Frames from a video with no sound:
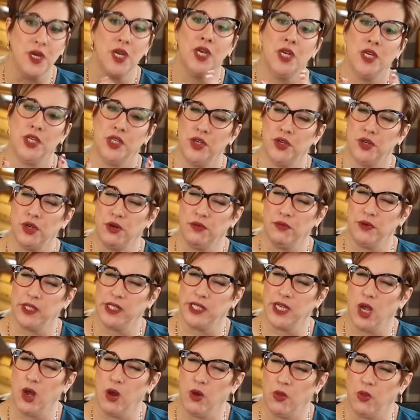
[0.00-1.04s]
you, you
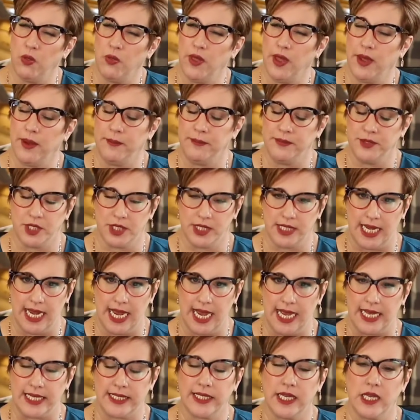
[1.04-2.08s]
can really hold them
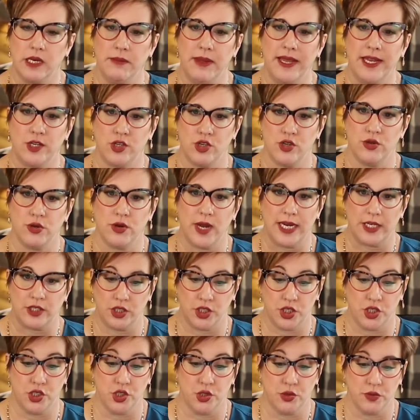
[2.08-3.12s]
to task and make sure
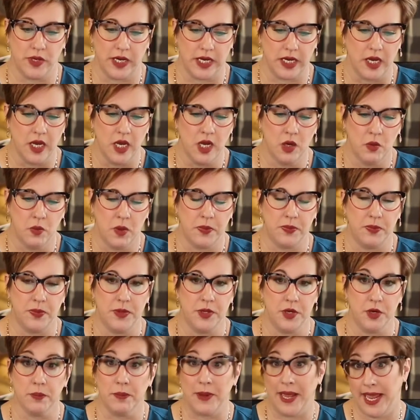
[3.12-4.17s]
they're actually doing
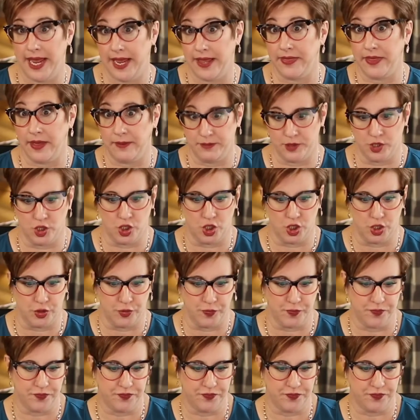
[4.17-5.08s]
what you're paying them to